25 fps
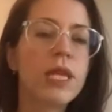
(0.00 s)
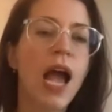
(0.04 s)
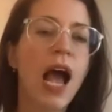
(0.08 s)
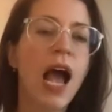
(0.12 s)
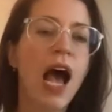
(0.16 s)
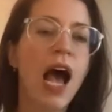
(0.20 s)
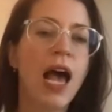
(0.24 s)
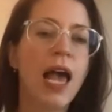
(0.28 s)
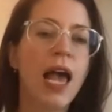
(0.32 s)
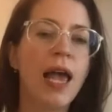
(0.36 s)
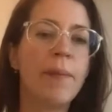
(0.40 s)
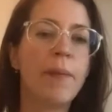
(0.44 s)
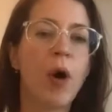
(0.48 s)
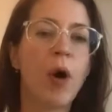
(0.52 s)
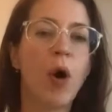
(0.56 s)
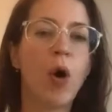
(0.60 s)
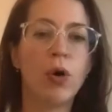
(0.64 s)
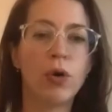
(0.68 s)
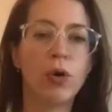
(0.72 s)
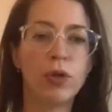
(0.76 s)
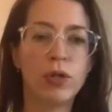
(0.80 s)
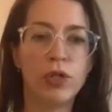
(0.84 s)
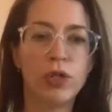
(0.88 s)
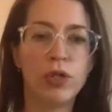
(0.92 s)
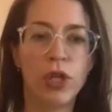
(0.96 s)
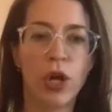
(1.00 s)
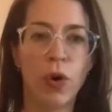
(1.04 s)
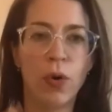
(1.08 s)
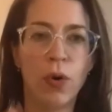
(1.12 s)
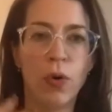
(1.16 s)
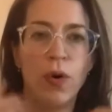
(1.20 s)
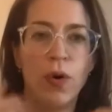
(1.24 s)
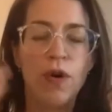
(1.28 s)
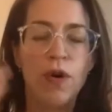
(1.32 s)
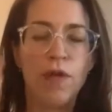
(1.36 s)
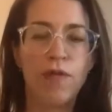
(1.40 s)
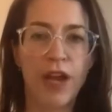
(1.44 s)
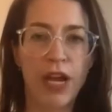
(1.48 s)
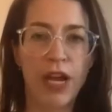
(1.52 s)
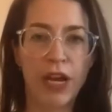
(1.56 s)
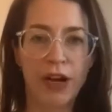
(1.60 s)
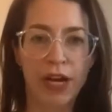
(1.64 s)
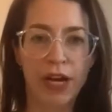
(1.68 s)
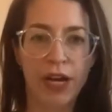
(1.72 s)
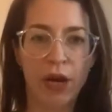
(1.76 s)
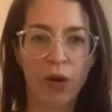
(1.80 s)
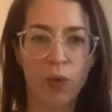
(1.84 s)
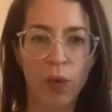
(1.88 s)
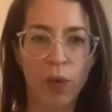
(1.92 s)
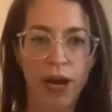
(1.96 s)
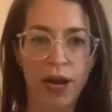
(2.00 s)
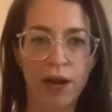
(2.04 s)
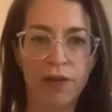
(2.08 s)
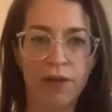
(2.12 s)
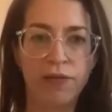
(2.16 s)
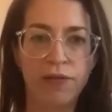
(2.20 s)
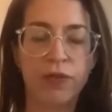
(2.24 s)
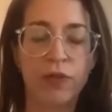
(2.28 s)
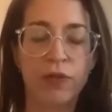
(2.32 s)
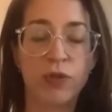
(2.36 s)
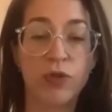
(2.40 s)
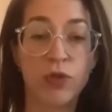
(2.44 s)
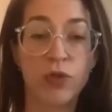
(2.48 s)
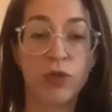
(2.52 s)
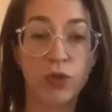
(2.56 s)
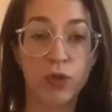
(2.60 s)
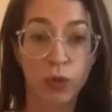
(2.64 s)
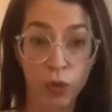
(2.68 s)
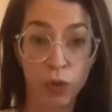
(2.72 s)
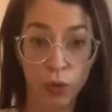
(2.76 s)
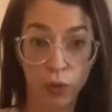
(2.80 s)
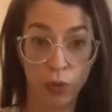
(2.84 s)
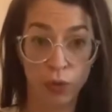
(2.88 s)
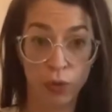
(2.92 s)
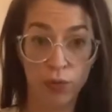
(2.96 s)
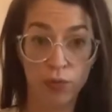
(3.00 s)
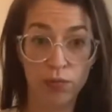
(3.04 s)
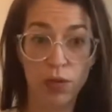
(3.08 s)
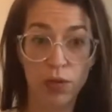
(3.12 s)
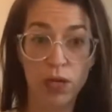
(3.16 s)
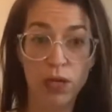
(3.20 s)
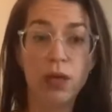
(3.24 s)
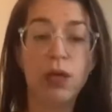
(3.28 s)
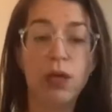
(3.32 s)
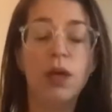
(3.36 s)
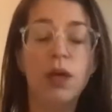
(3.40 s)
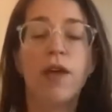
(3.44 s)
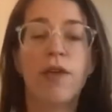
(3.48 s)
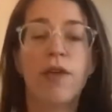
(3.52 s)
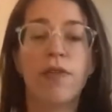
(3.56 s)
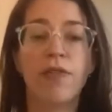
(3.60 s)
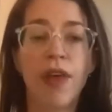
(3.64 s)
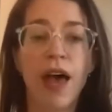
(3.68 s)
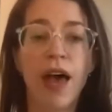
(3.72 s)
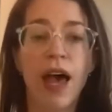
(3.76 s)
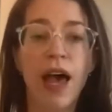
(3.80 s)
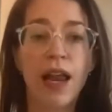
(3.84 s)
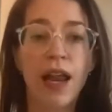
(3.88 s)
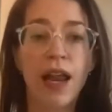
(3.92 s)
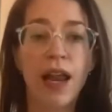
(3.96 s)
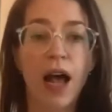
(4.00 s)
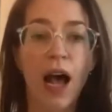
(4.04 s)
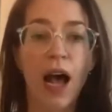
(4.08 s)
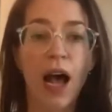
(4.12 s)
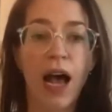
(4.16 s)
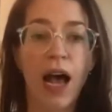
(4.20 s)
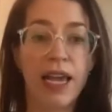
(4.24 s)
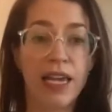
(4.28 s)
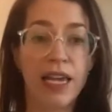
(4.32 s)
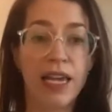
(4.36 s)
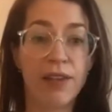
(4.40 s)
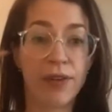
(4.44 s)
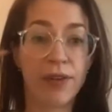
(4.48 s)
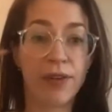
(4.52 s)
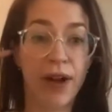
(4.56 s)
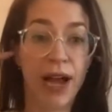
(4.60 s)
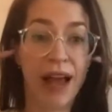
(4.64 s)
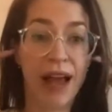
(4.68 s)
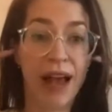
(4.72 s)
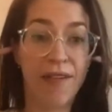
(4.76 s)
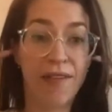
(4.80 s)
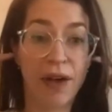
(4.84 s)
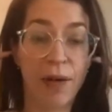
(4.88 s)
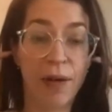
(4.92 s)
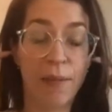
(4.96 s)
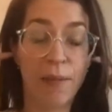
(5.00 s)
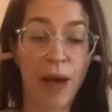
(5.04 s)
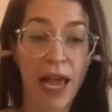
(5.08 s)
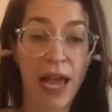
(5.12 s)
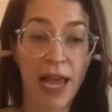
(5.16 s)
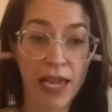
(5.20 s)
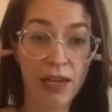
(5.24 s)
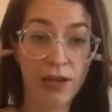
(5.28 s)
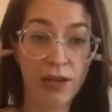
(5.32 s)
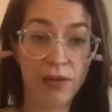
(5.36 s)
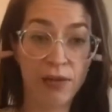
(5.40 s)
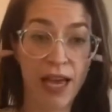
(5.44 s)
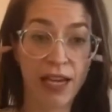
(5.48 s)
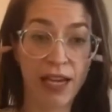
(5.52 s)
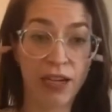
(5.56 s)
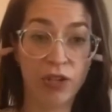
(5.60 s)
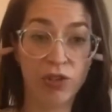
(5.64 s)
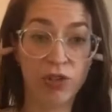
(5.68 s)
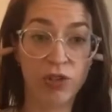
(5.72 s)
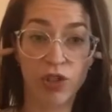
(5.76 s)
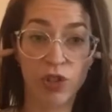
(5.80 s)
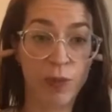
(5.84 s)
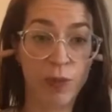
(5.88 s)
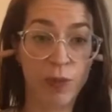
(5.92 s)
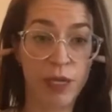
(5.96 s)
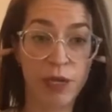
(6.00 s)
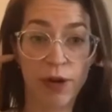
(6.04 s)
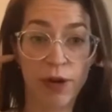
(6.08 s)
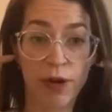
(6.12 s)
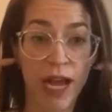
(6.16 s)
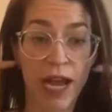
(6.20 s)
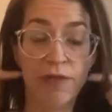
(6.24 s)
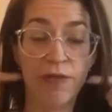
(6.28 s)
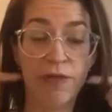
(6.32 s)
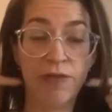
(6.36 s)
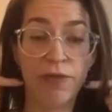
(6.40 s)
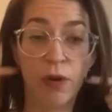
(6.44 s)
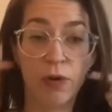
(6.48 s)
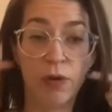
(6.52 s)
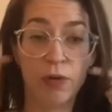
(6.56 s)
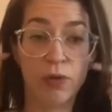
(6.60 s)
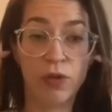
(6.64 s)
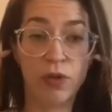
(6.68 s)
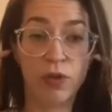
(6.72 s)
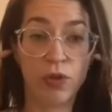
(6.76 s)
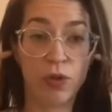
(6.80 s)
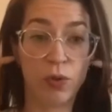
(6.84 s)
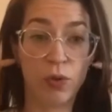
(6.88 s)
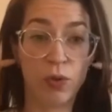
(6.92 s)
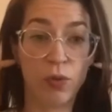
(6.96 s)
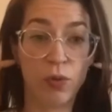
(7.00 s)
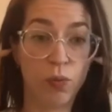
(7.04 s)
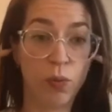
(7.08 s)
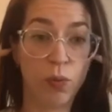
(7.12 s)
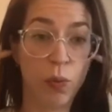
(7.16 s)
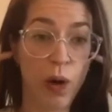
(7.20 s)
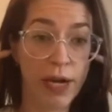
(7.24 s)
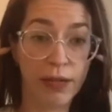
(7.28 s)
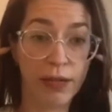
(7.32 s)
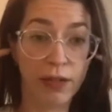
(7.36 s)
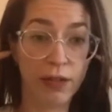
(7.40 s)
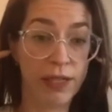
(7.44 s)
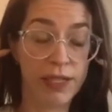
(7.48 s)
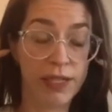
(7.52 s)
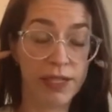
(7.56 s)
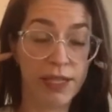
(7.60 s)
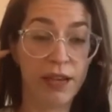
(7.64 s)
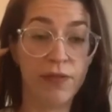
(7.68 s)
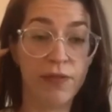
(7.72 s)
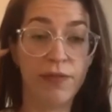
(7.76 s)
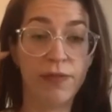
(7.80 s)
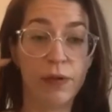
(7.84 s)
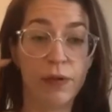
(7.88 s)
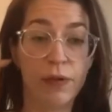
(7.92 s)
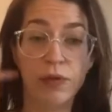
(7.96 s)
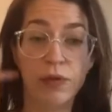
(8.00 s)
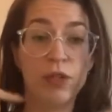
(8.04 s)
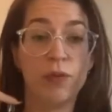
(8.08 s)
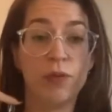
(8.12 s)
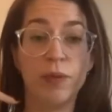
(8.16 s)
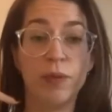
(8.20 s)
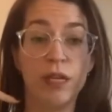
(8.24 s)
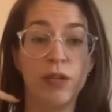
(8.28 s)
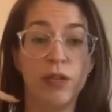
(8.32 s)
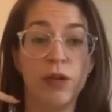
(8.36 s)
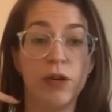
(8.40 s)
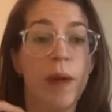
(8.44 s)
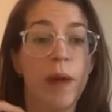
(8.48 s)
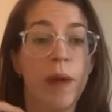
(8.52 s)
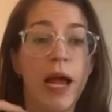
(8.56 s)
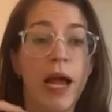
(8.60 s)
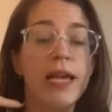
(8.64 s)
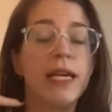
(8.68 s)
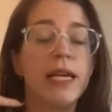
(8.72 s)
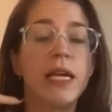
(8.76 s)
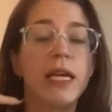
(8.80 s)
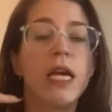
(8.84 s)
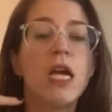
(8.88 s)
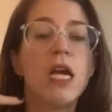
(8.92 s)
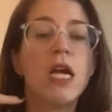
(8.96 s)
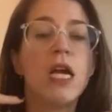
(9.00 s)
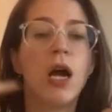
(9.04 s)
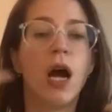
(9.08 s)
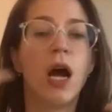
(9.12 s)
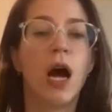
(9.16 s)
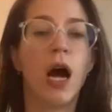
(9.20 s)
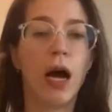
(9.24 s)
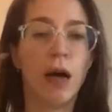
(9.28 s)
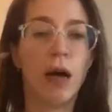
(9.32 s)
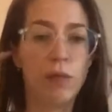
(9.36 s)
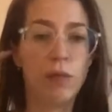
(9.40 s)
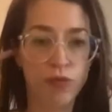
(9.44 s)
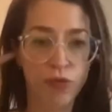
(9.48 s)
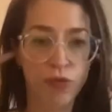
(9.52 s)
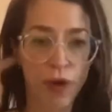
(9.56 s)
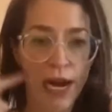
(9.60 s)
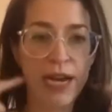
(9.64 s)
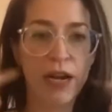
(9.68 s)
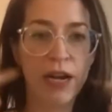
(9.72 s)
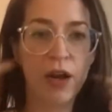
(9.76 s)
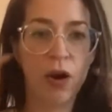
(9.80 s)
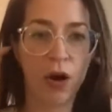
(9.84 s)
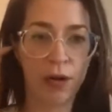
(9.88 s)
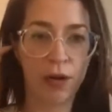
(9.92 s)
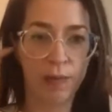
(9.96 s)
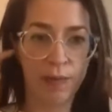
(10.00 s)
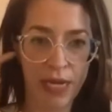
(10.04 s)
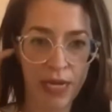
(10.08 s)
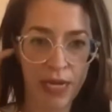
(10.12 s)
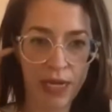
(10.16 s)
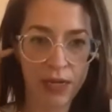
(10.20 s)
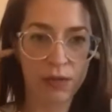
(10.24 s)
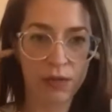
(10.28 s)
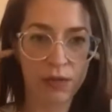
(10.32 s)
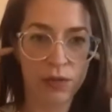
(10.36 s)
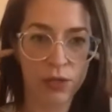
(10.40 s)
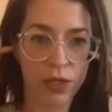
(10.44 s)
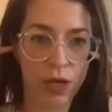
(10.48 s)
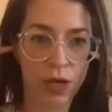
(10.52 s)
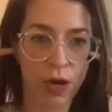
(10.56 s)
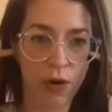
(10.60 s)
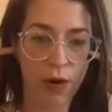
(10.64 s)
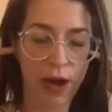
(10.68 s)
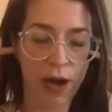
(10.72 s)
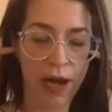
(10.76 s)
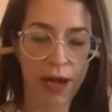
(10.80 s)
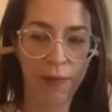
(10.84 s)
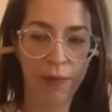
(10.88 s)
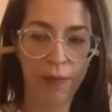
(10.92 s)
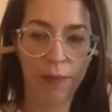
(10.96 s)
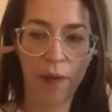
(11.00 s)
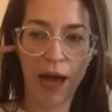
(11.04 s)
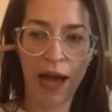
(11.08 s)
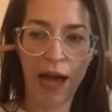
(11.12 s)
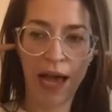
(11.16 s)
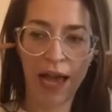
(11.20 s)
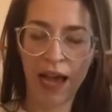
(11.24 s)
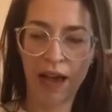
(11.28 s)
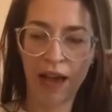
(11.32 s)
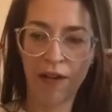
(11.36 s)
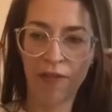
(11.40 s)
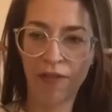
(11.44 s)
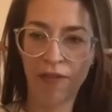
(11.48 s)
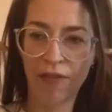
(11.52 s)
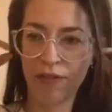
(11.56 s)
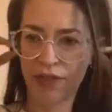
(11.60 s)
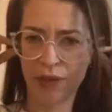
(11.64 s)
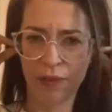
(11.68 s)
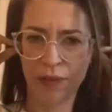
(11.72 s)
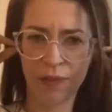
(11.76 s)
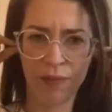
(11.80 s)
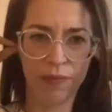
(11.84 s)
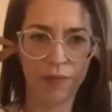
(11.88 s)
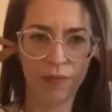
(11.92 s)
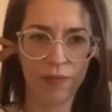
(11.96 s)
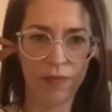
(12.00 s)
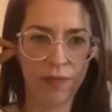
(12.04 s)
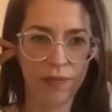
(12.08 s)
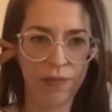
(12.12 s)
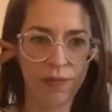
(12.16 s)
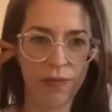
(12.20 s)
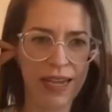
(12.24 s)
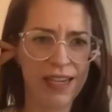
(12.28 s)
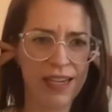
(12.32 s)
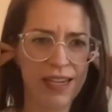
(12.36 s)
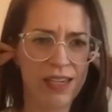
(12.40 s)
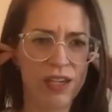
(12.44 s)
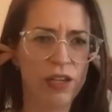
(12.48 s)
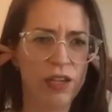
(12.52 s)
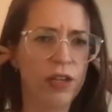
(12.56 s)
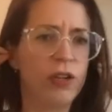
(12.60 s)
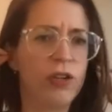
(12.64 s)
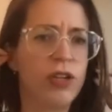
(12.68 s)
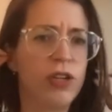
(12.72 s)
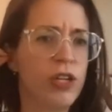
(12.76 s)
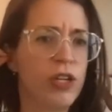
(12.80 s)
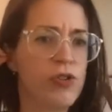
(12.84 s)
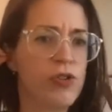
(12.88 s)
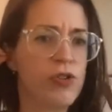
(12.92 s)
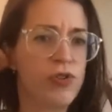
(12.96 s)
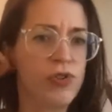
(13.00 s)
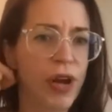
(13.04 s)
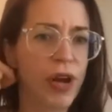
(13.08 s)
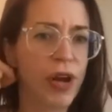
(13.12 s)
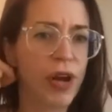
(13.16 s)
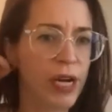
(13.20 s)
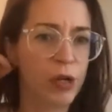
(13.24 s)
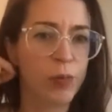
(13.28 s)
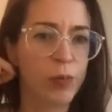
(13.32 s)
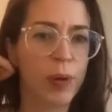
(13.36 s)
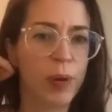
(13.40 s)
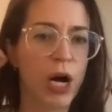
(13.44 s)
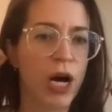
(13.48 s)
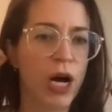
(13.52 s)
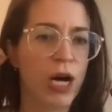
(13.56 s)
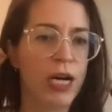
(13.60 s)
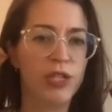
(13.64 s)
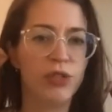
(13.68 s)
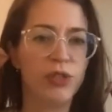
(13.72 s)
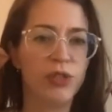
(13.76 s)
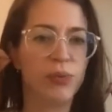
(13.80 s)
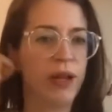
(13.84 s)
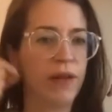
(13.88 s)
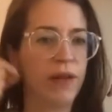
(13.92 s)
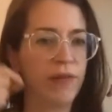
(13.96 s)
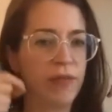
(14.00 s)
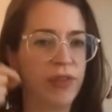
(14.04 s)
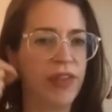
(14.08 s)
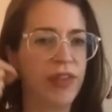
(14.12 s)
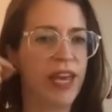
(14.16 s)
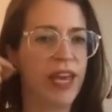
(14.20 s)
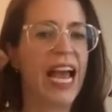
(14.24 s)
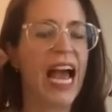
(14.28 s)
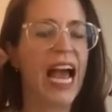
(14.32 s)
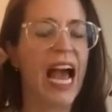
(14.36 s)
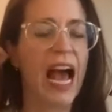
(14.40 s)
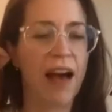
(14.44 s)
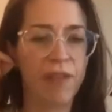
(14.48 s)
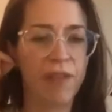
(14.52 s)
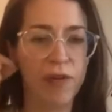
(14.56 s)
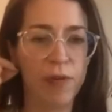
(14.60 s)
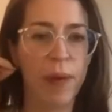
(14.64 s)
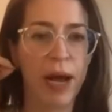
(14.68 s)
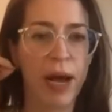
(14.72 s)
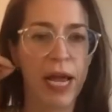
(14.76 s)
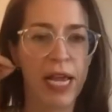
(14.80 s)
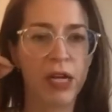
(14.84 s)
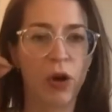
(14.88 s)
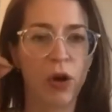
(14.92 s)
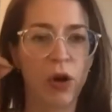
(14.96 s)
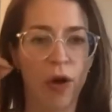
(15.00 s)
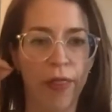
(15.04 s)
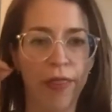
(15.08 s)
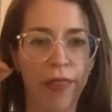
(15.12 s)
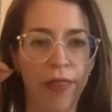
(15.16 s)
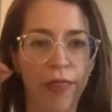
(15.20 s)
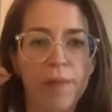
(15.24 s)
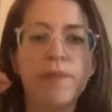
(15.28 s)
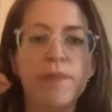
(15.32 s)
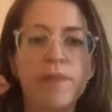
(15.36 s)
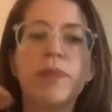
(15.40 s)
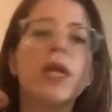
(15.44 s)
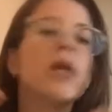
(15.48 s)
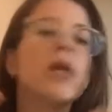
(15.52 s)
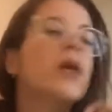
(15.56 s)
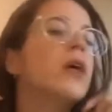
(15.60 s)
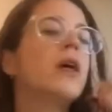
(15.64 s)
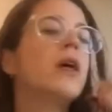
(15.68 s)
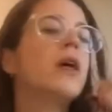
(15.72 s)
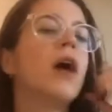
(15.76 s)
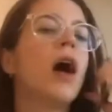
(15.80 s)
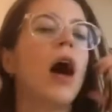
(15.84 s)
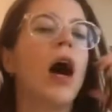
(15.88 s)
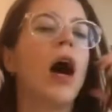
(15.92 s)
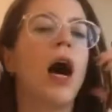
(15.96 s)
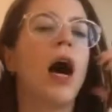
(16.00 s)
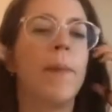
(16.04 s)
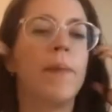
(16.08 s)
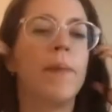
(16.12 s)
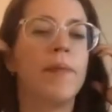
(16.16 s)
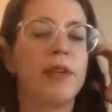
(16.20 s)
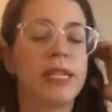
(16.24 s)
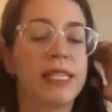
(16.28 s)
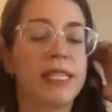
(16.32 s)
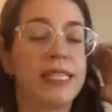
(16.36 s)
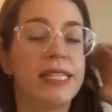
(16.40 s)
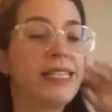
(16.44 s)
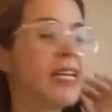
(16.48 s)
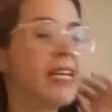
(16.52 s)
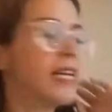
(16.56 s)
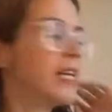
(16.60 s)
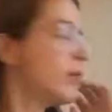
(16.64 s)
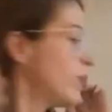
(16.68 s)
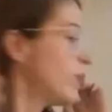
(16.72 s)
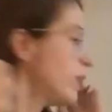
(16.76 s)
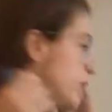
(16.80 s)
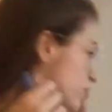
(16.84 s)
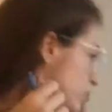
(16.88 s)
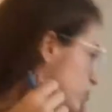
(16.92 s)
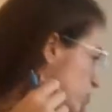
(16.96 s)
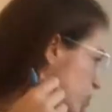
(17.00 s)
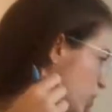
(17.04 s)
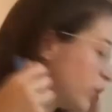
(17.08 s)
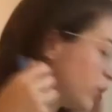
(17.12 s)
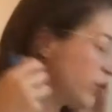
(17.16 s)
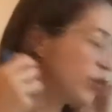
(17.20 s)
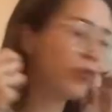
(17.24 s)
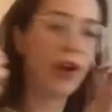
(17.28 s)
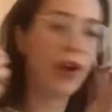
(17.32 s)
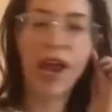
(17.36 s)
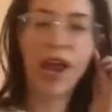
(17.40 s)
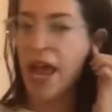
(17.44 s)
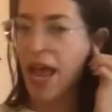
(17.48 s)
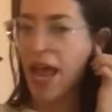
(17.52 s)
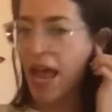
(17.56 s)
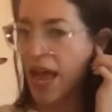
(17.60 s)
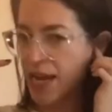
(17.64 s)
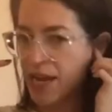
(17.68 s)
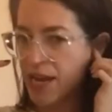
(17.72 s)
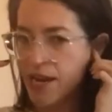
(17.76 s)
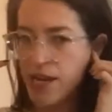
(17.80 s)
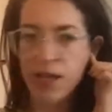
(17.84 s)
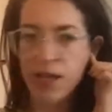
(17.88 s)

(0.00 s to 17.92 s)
I'm also very aware for Zoom that I either have a mic, that could just be your headphones, your wireless headphones could be your mic, right on me. So I have some, like, you can use your AirPods, whatever, they have a mic on them. Because then when you turn your head,